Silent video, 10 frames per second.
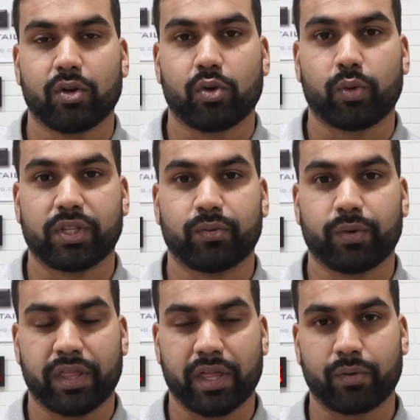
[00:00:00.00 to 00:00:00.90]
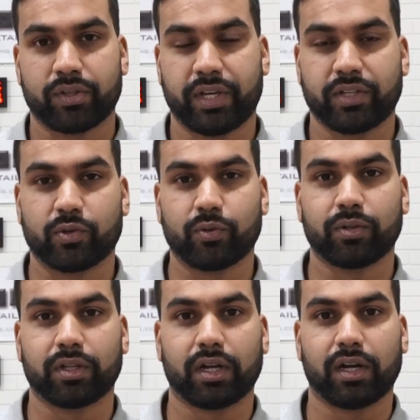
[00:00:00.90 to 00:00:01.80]
With
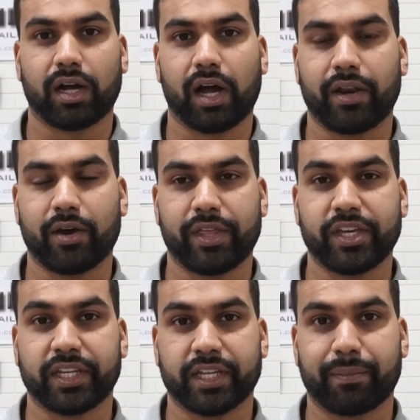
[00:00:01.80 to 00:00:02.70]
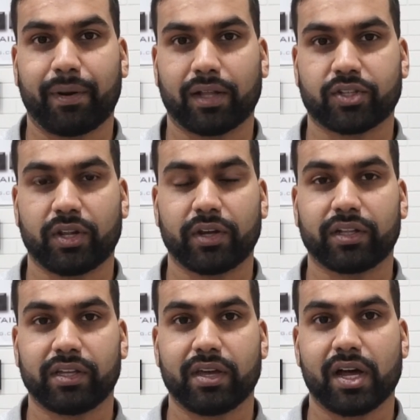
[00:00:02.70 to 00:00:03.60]
Zentool, I know that you can get the parts
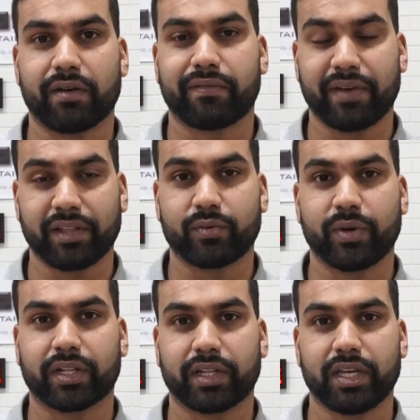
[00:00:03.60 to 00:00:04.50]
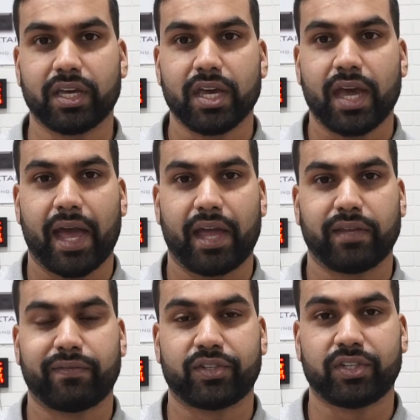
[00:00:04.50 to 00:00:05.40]
locally fairly quickly, and
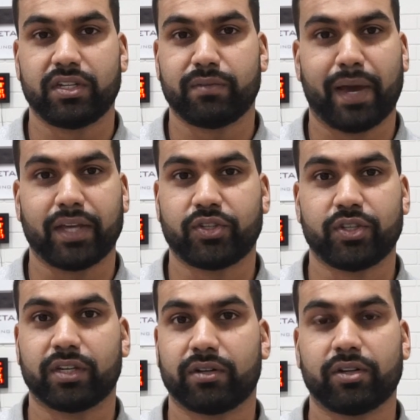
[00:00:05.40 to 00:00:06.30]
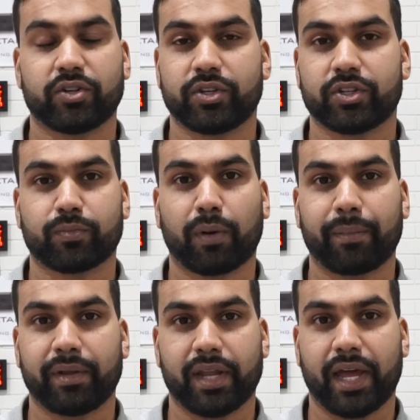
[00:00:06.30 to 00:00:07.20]
if you're Sydney based, you can literally just
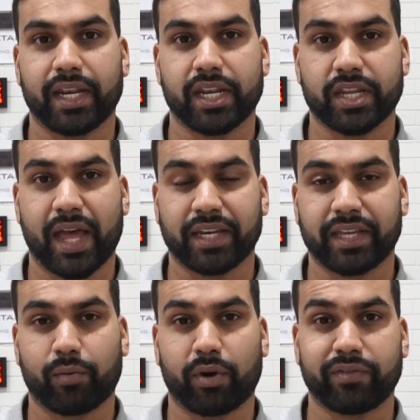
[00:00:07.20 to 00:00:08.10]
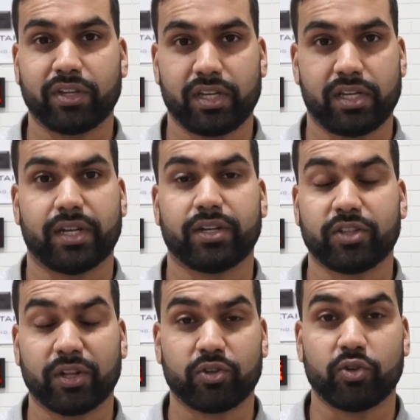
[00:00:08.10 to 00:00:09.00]
pop in and get whatever you need, and
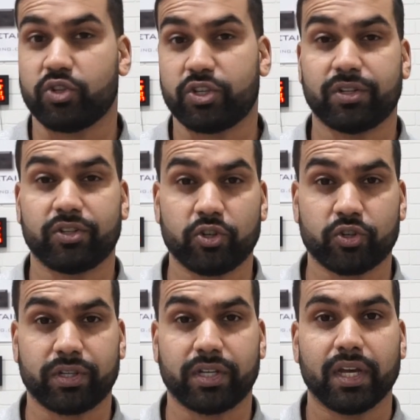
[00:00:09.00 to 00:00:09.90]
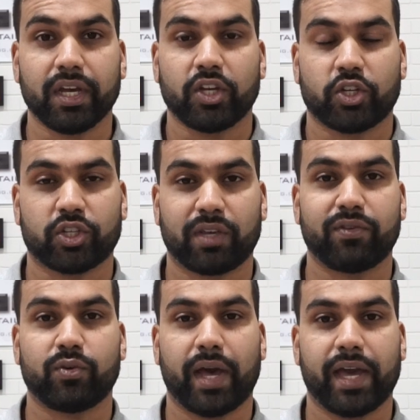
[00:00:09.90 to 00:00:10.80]
they'll usually just give
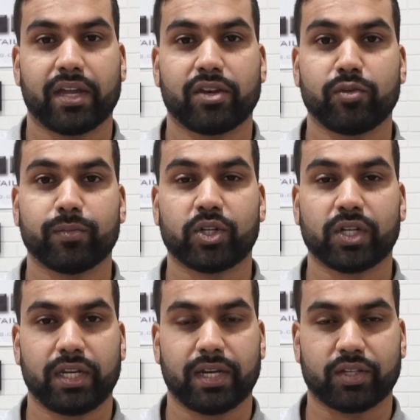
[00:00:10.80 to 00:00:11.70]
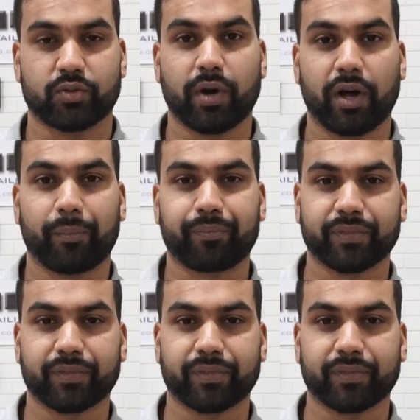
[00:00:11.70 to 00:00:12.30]
you a new machine as well.